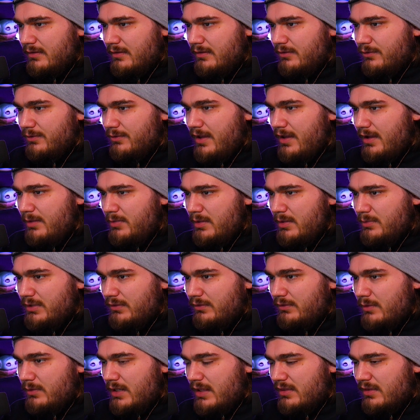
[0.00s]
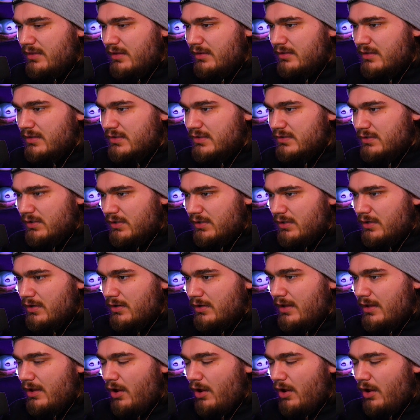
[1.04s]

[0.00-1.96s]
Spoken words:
You're not going to be able to do anything this turn.